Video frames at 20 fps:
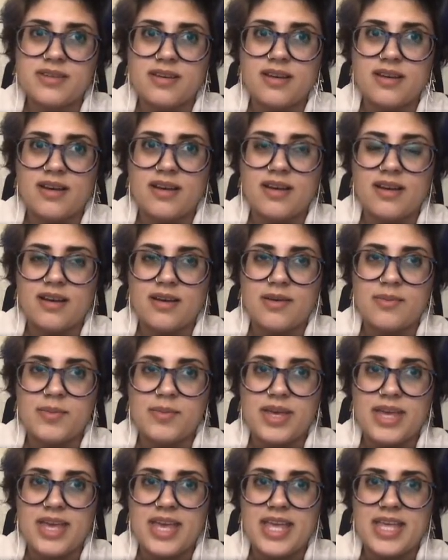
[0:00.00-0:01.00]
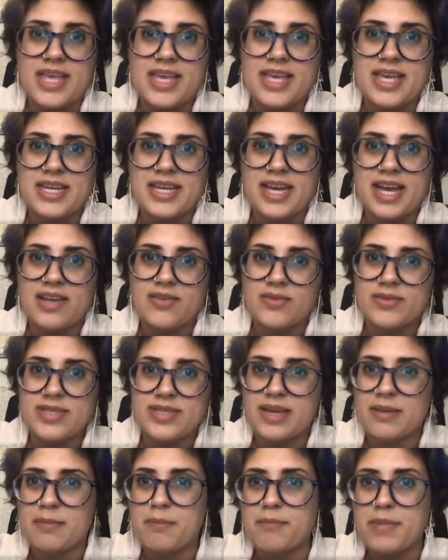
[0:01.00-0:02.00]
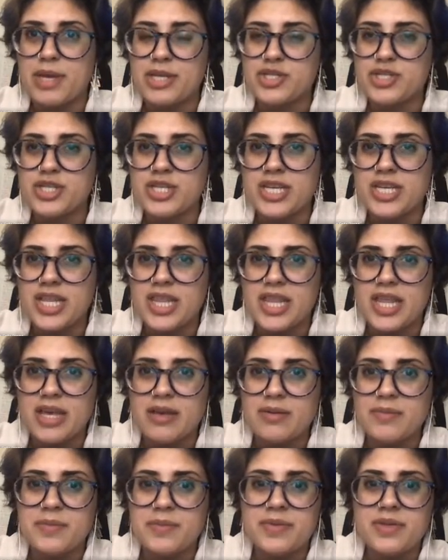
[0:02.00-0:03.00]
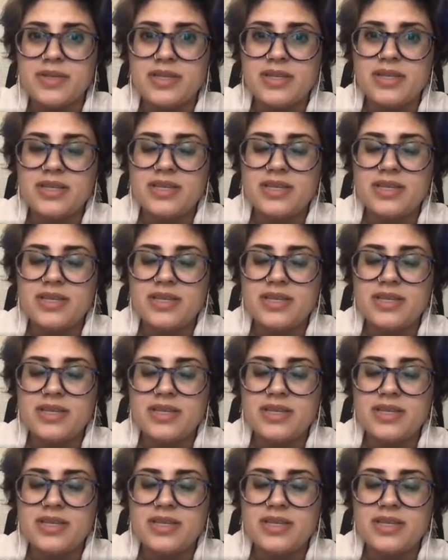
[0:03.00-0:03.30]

And I was like mentioning them.